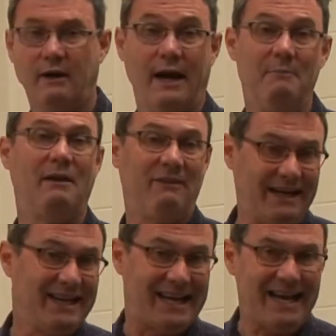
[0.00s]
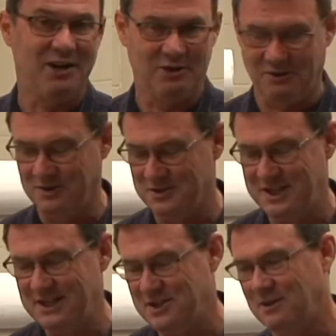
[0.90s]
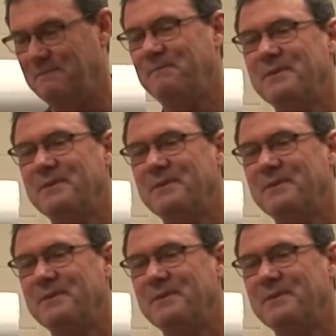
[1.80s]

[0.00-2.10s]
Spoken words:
As a matter of fact, he dated her little sister.